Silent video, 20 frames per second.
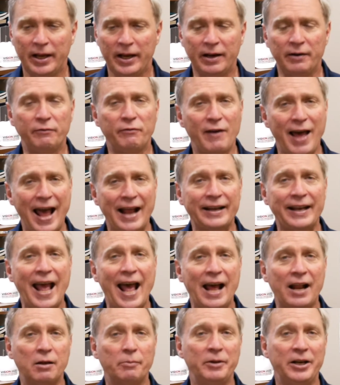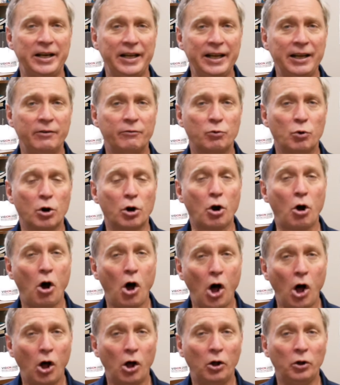In fact, Adam and Eve were
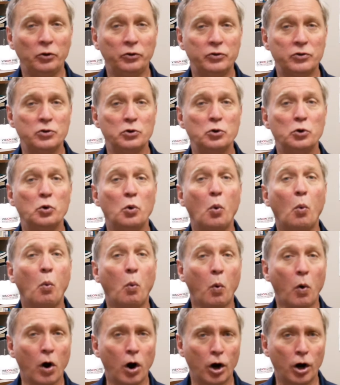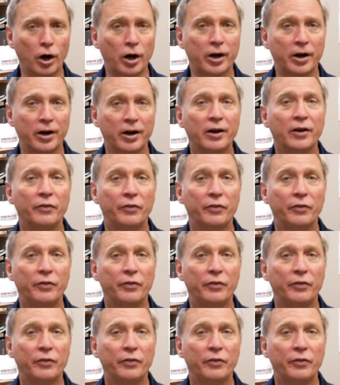called to work